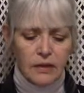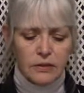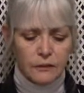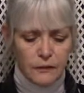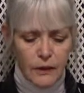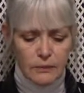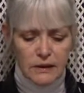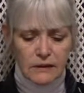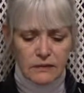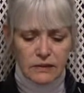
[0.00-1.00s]
The
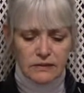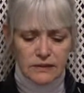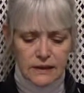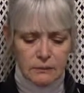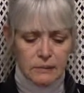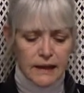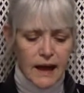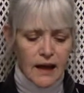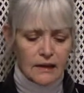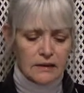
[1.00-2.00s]
filming of the scene
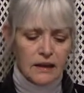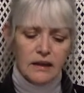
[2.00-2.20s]
began.